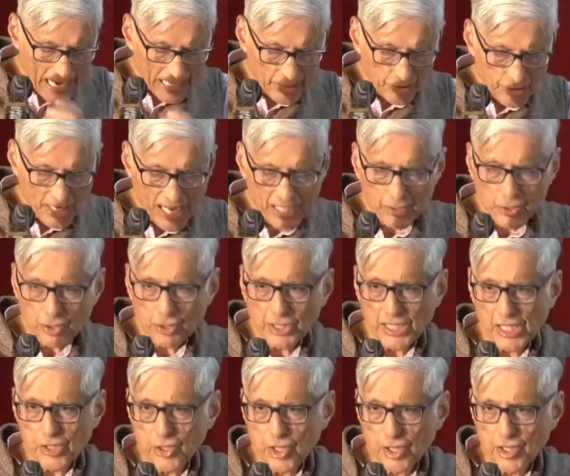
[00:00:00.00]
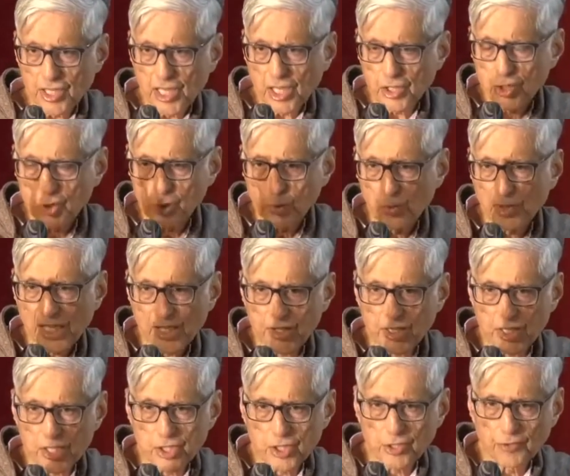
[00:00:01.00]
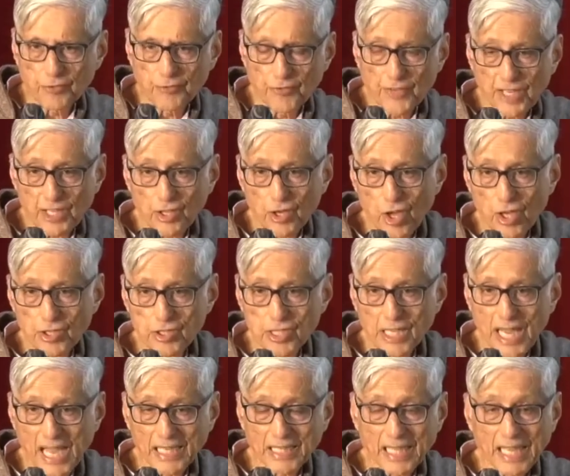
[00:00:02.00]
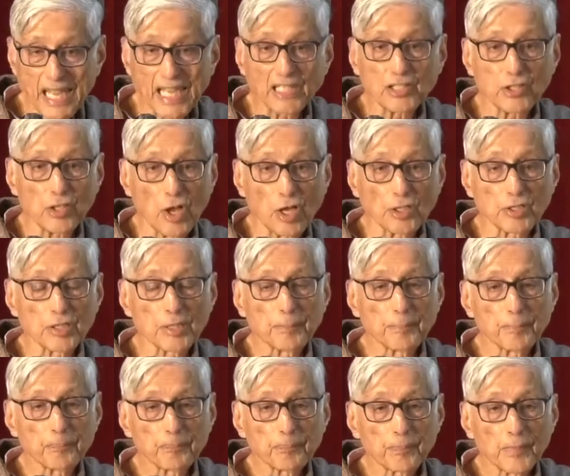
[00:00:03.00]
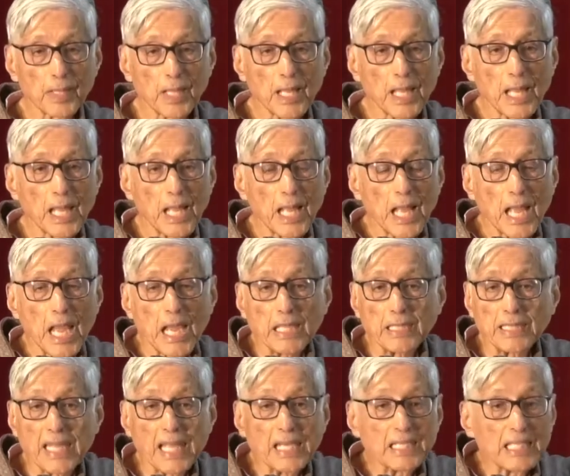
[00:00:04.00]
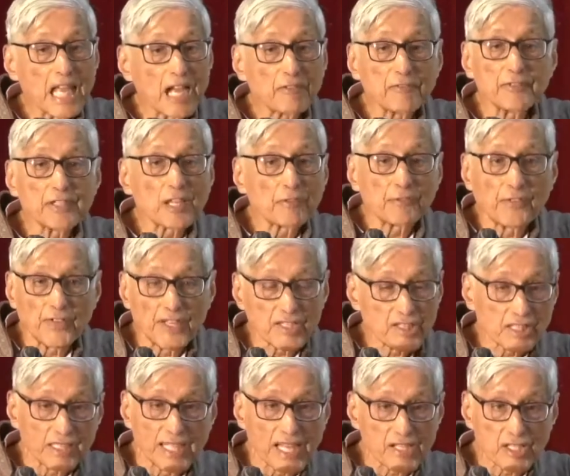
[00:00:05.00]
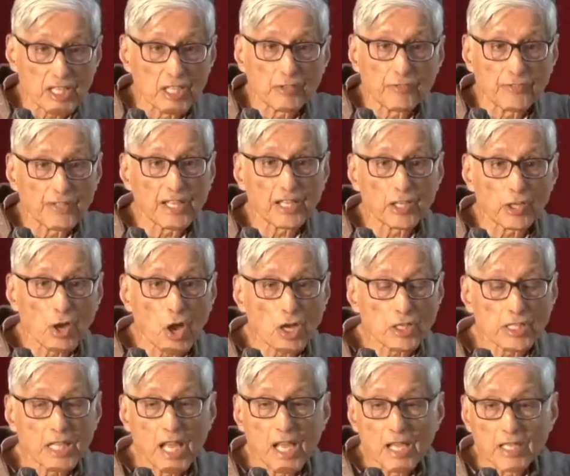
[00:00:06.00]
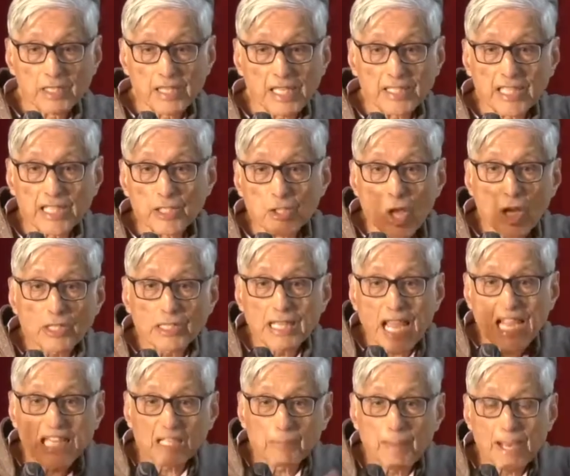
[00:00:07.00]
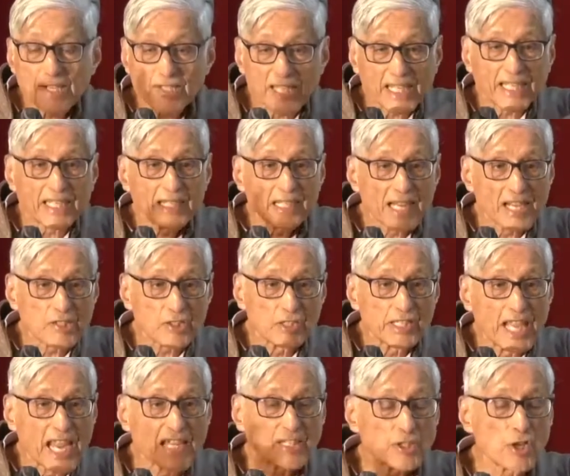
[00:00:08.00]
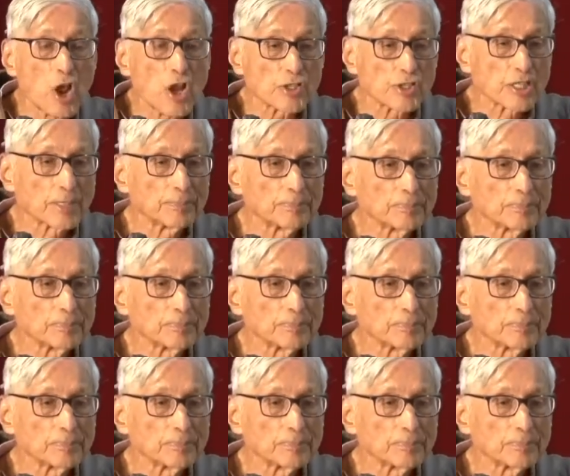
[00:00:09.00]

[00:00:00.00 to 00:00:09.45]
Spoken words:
try to teach India two lessons: fear not and hate not. They loved the first lesson, fear not. They did not like my second lesson, hate not.